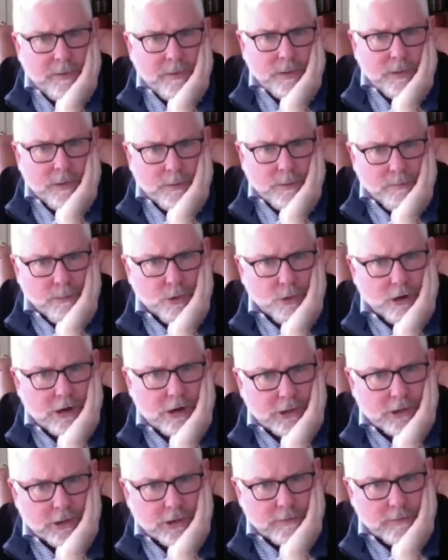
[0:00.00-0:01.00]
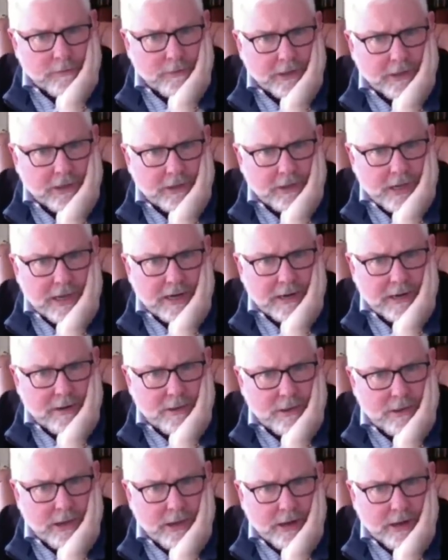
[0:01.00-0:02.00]
they're more conservatively stated
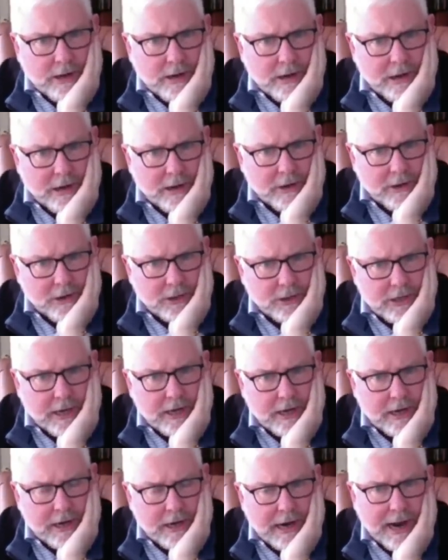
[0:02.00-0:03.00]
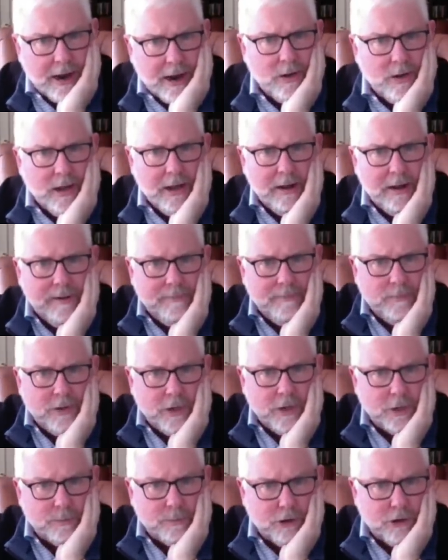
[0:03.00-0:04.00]
than understated. Now,
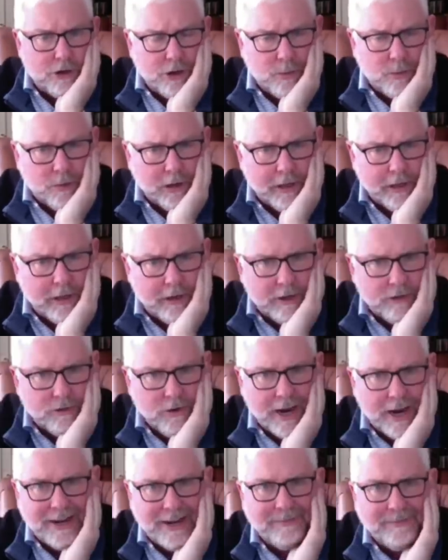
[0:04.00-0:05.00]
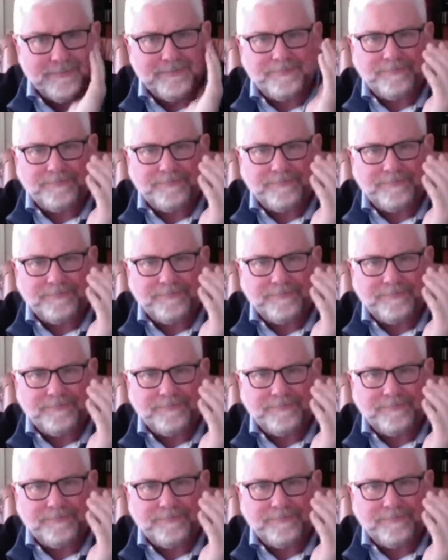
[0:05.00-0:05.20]
is Berkshire really going to trade